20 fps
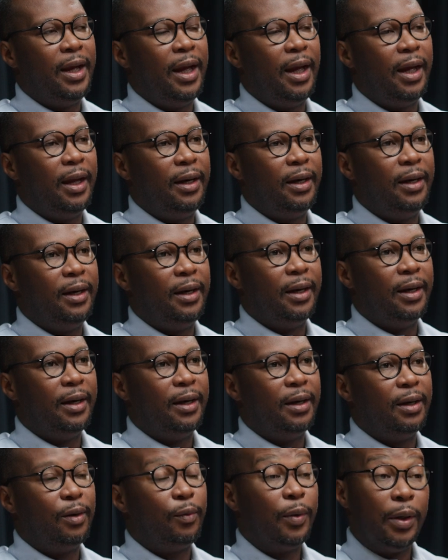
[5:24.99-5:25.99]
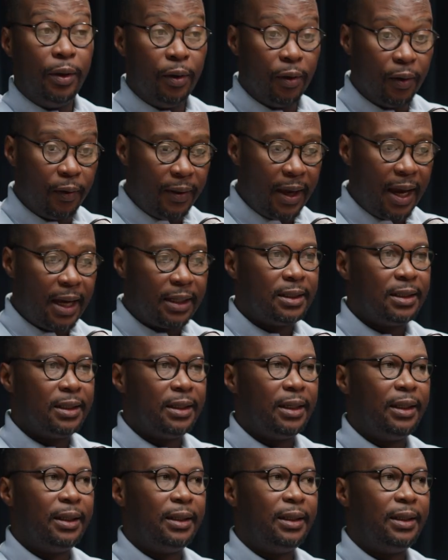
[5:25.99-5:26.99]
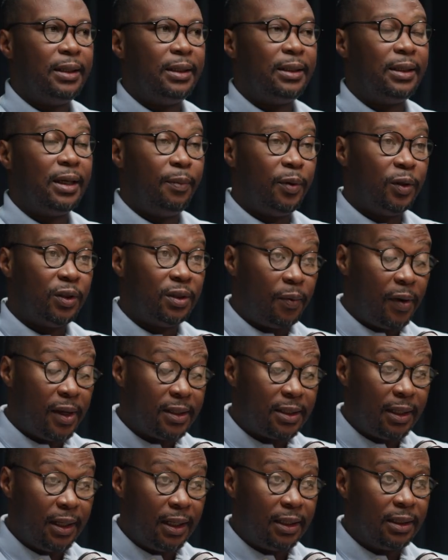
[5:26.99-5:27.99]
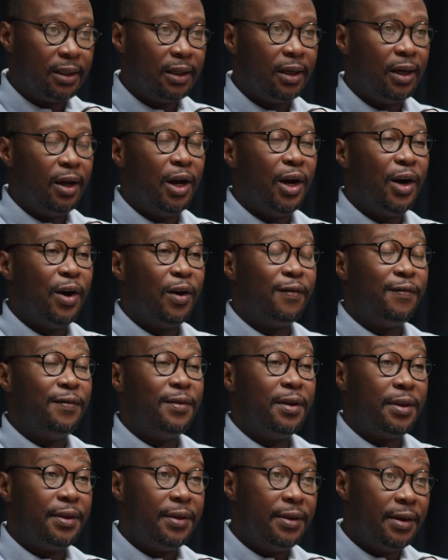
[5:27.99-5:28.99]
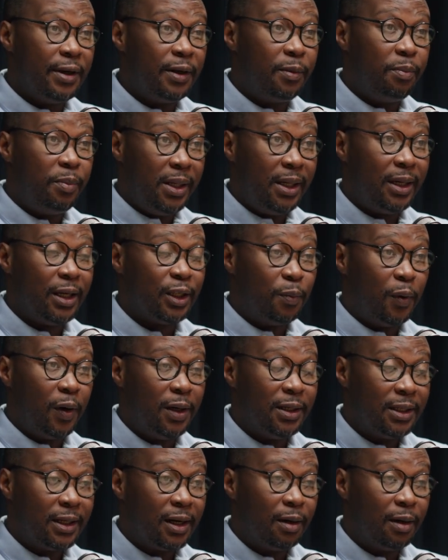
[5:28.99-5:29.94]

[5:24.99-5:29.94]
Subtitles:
And we know that the deputy president of the third biggest political